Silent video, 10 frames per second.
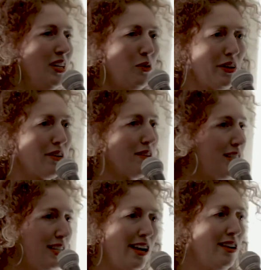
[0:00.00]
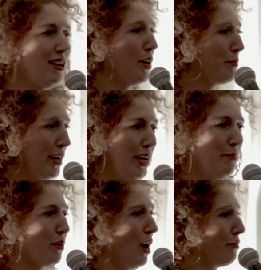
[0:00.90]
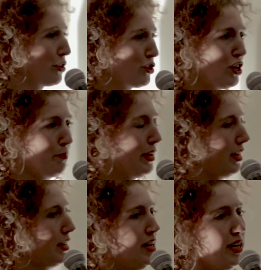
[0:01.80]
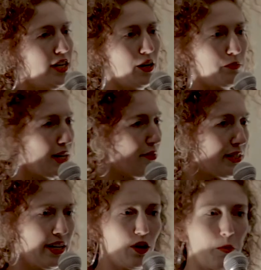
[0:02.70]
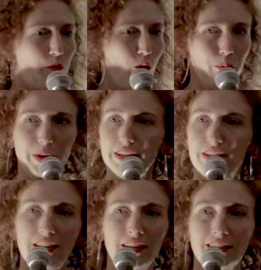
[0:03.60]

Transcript: Whether it's stand-up or improv or stripping, he comes to every single performance.